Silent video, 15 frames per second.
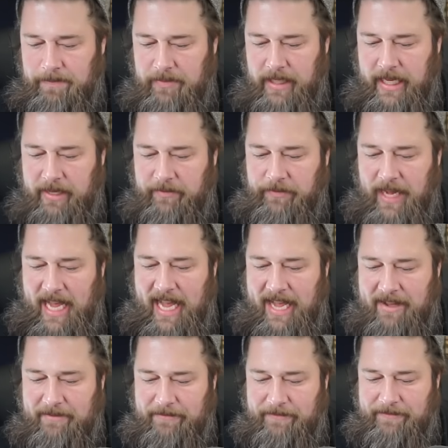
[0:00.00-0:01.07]
Like
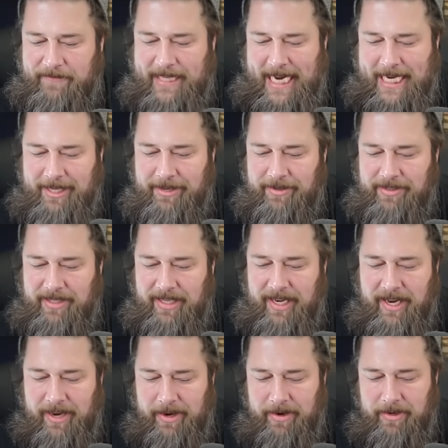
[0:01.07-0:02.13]
5-10 years
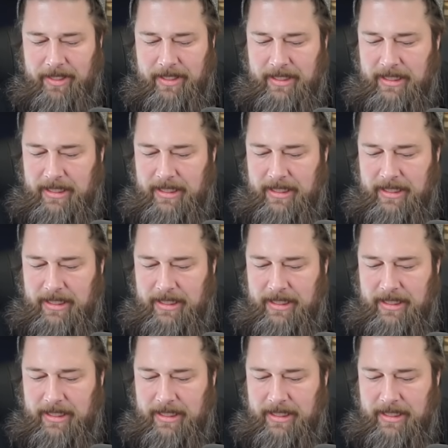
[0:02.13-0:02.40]
ago.